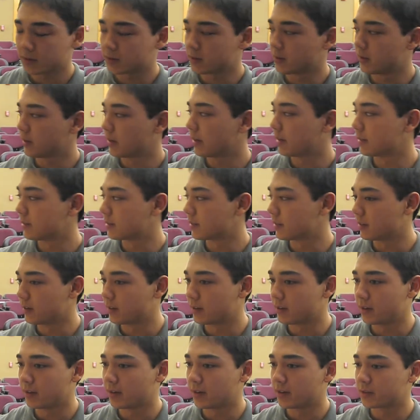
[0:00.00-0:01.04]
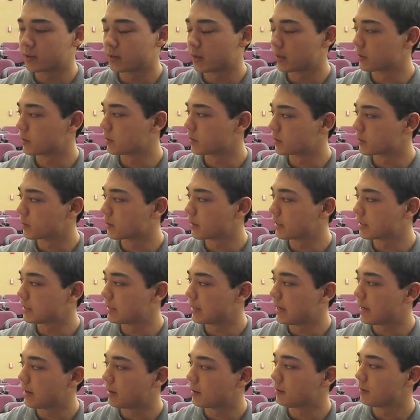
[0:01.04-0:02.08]
you to get into the treasurer's race
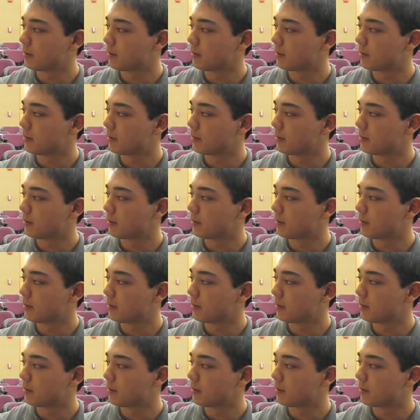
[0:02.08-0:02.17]
now?